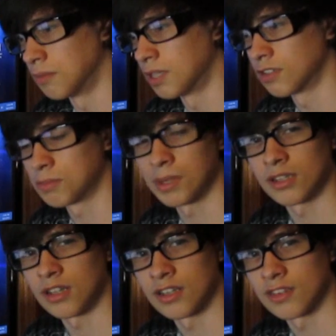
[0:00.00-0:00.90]
There's been
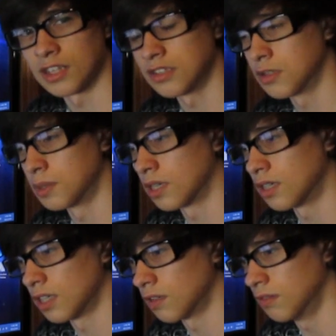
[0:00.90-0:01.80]
a lot of things going
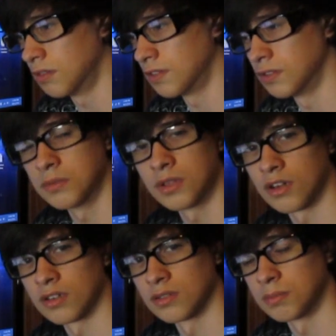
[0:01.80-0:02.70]
on, I don't know if you've
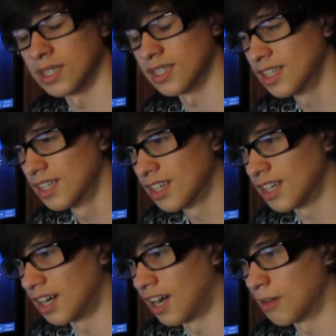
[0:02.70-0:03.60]
heard, but
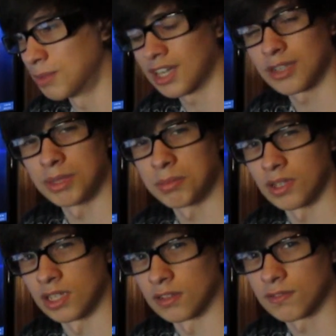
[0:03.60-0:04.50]
I'm not going to be
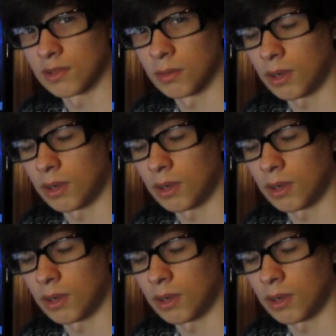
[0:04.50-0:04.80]
playing it for a